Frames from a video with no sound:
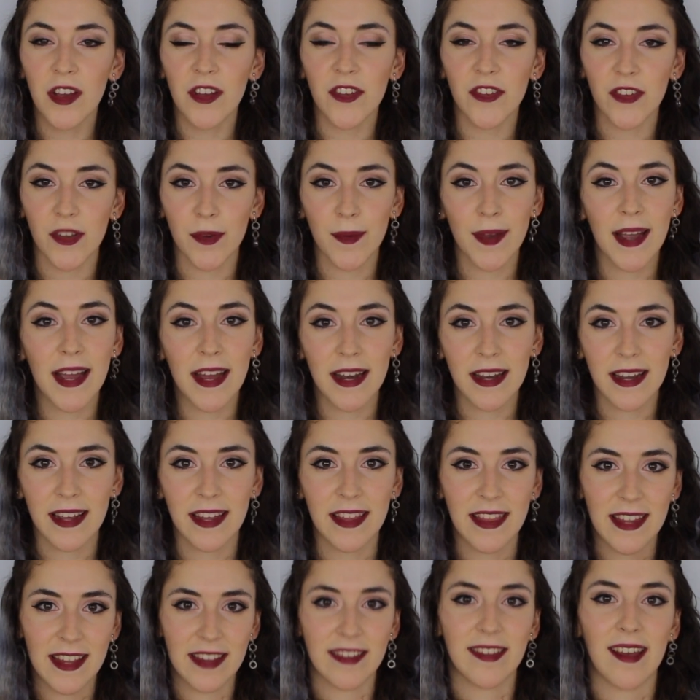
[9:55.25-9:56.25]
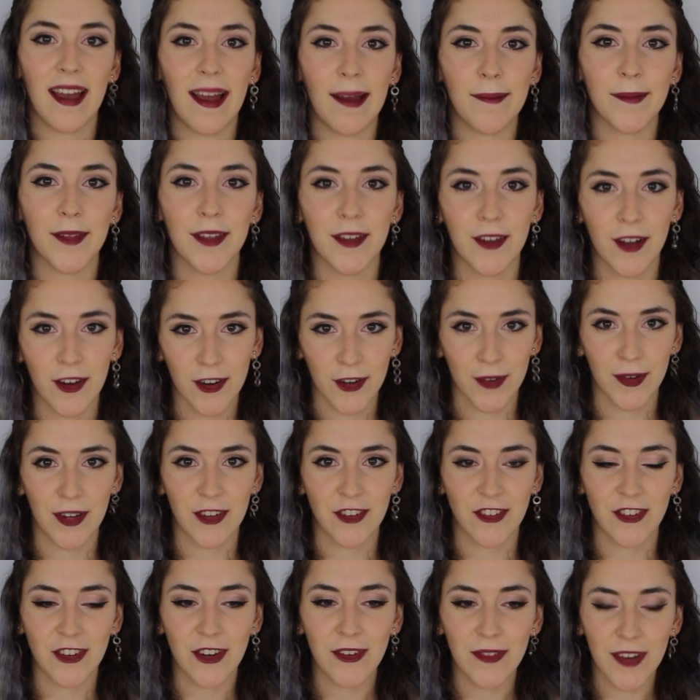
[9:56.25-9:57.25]
So when in the exams I got a
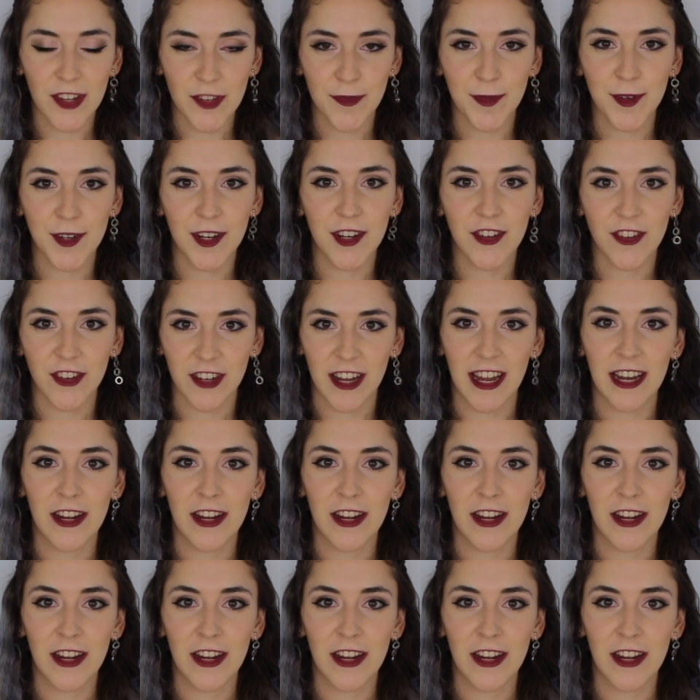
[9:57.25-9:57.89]
question on respiration,